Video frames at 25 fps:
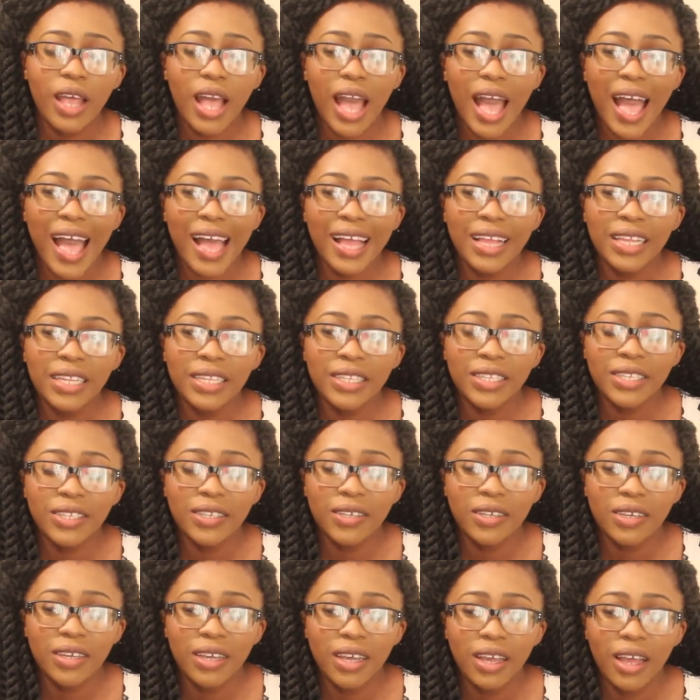
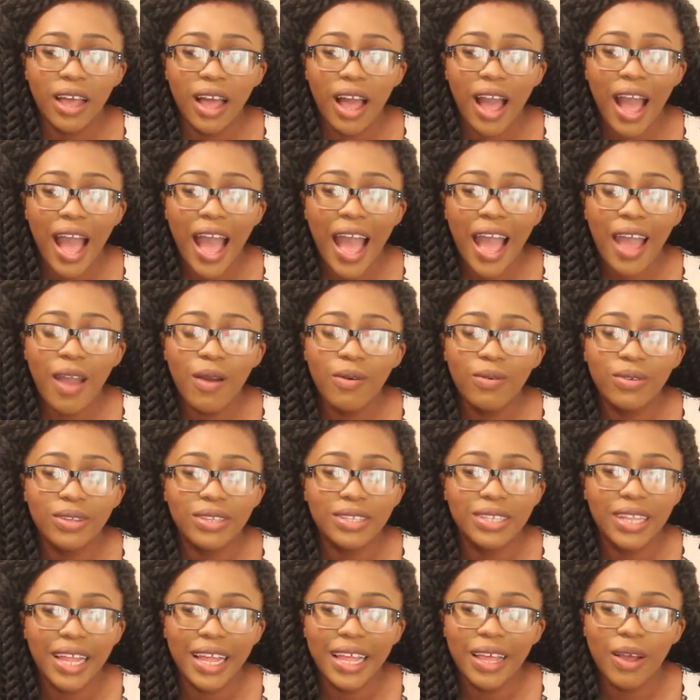and I
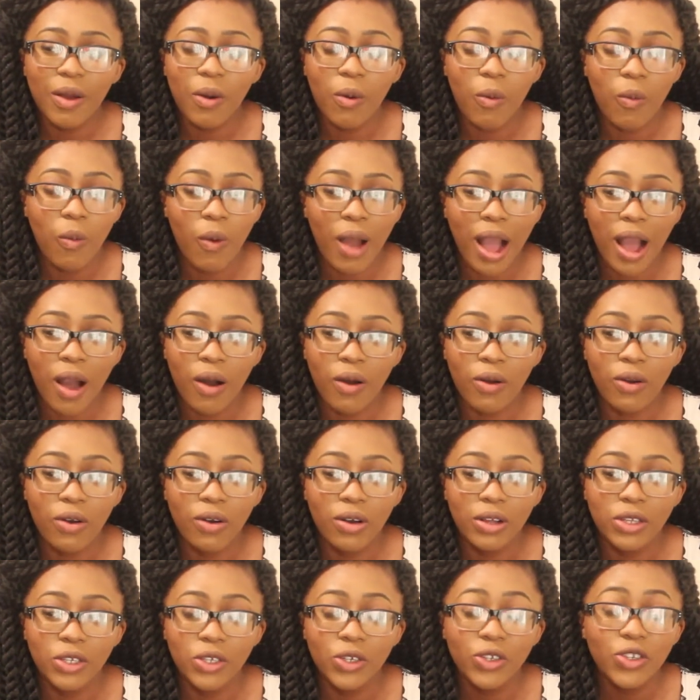was like, wow,
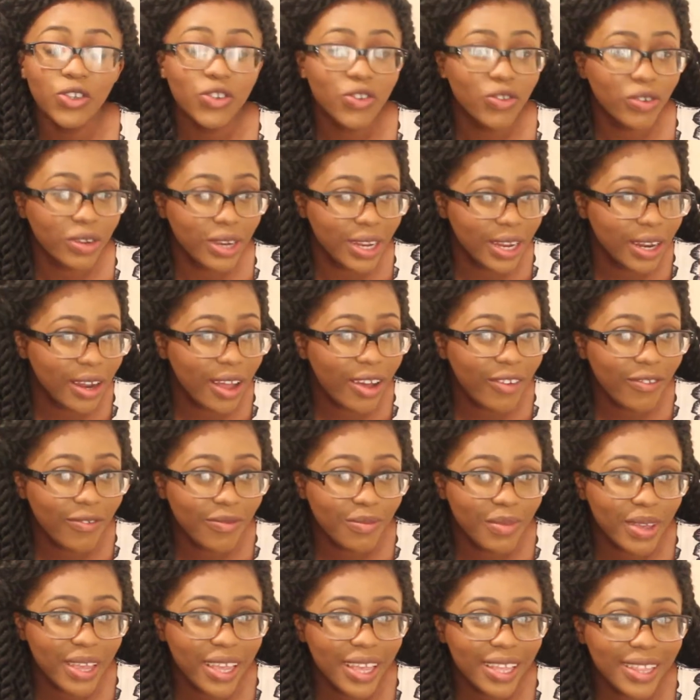God, you truly
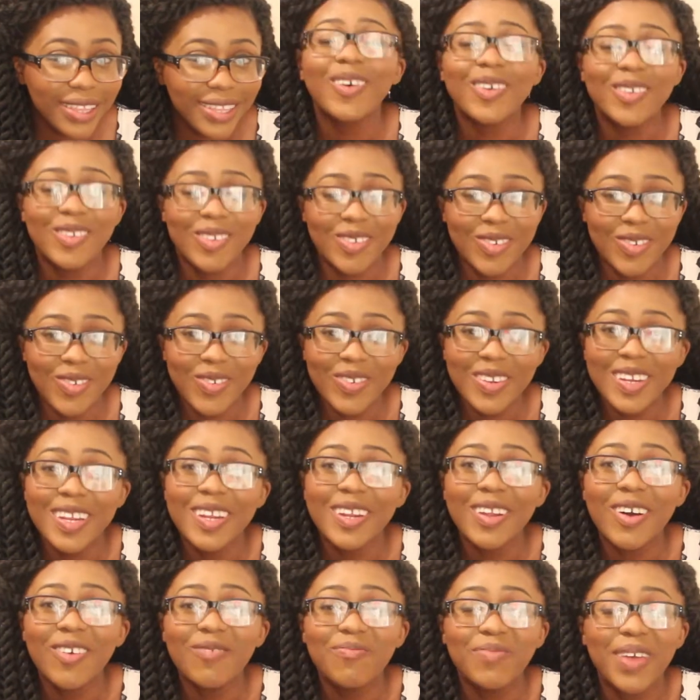love me. God, you
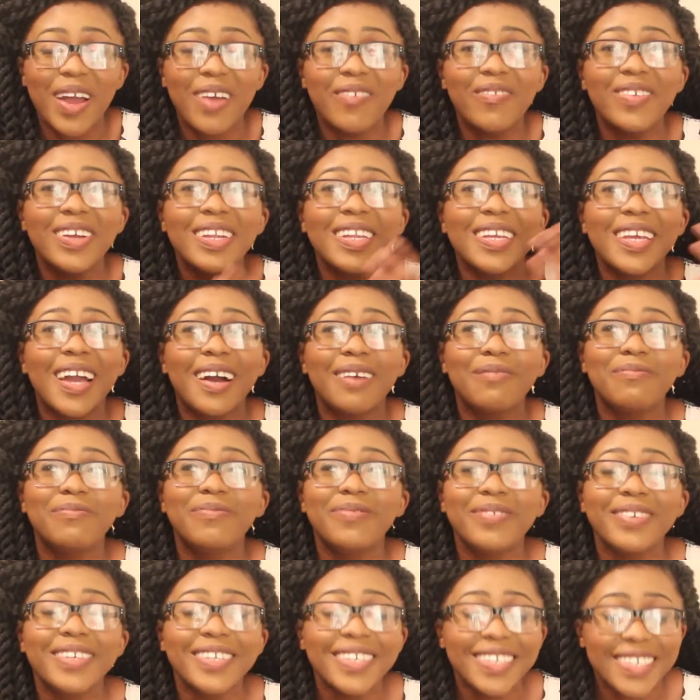truly love me. I really
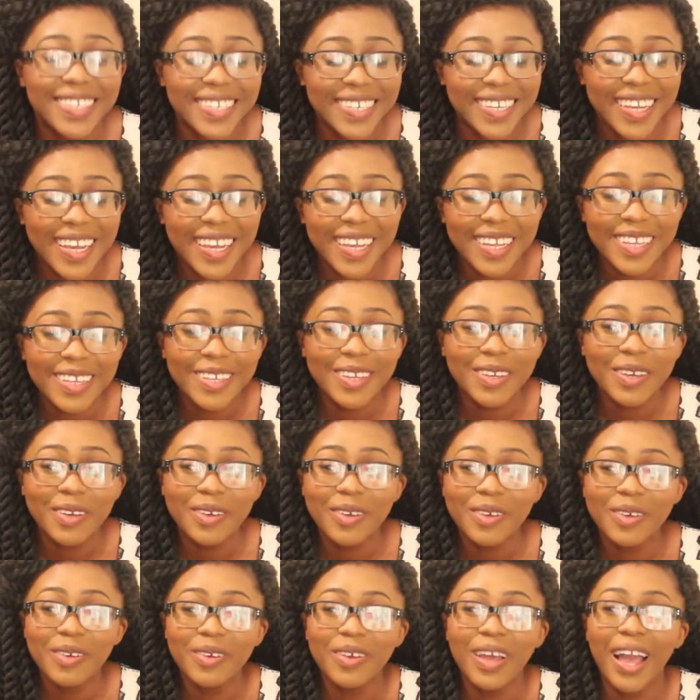appreciate
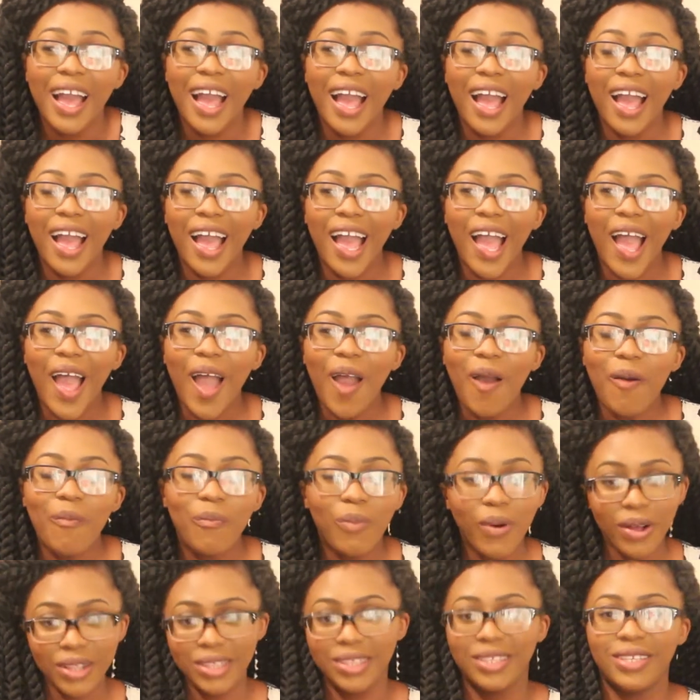you.
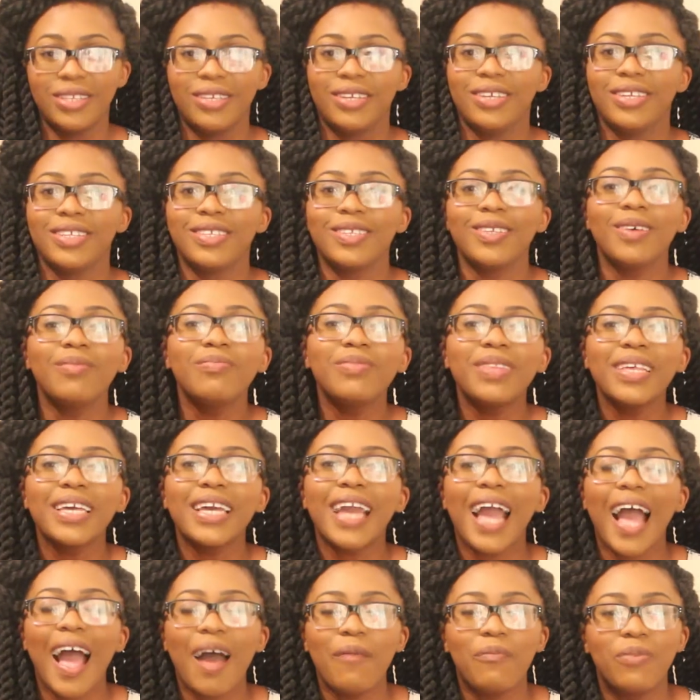But
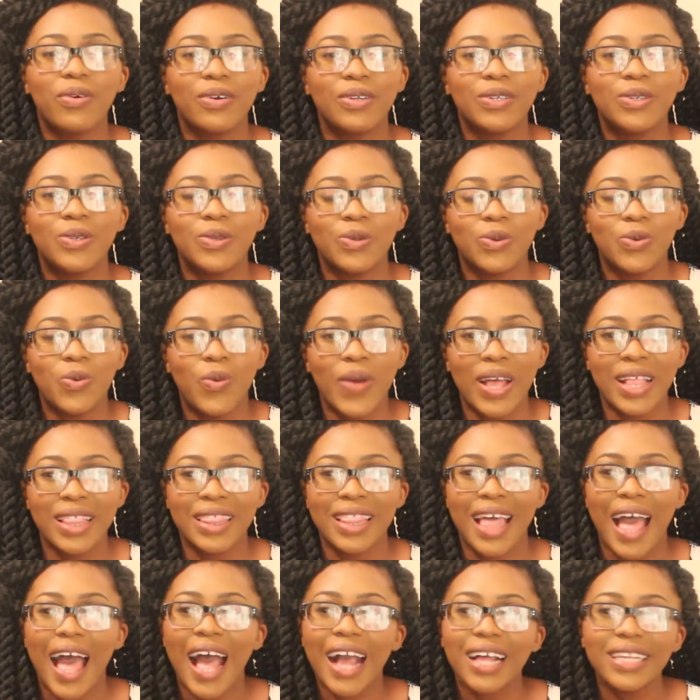something happened
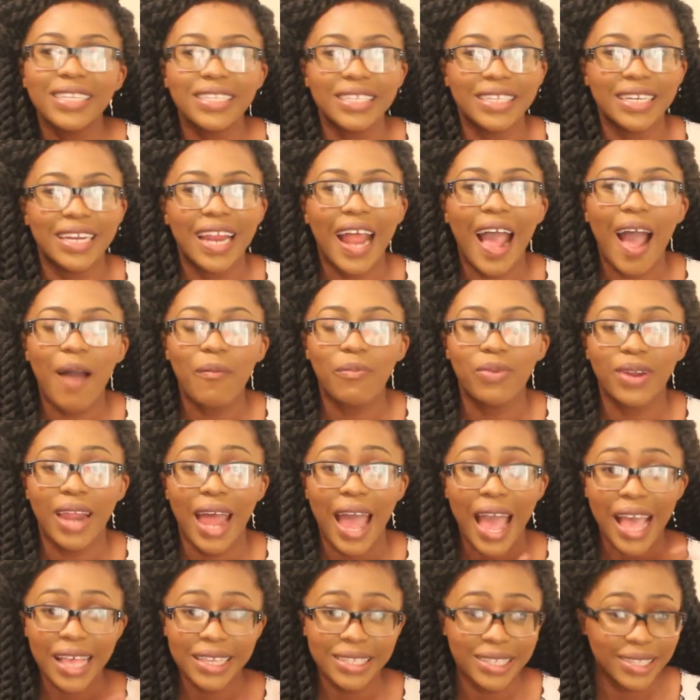when the accident happened.
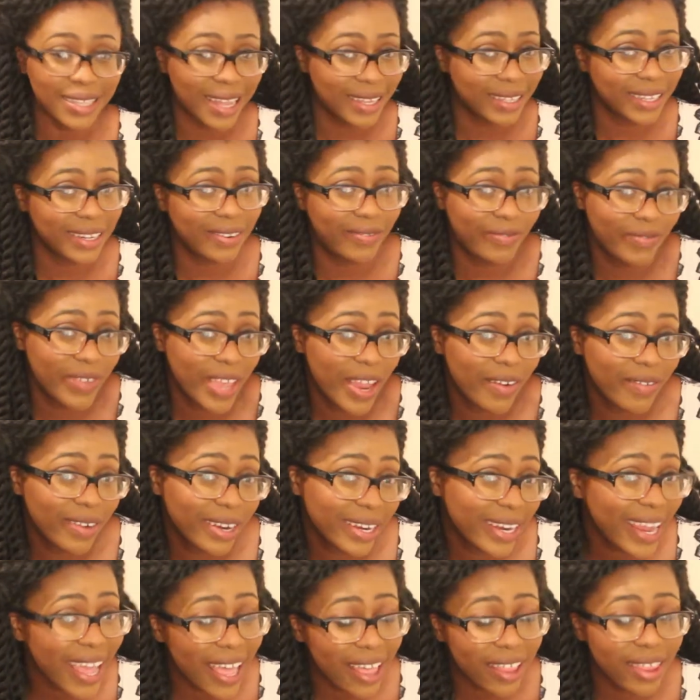I started
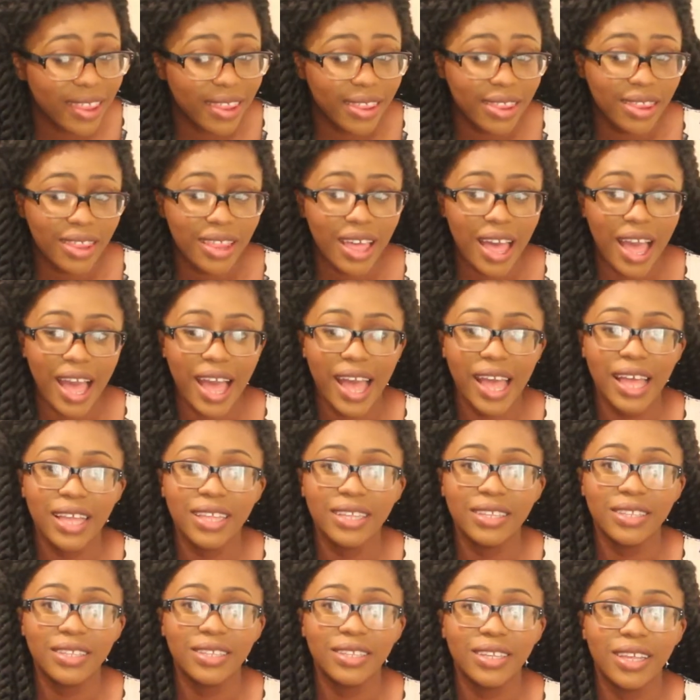fearing death,
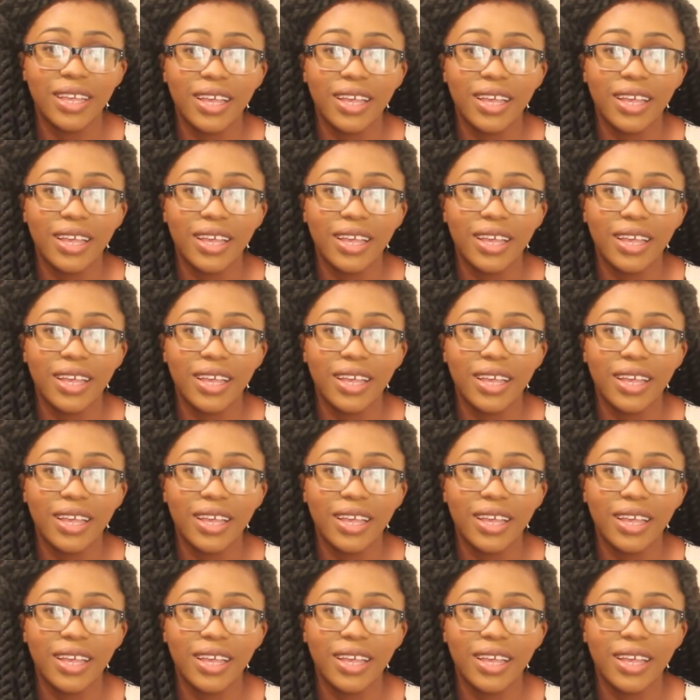and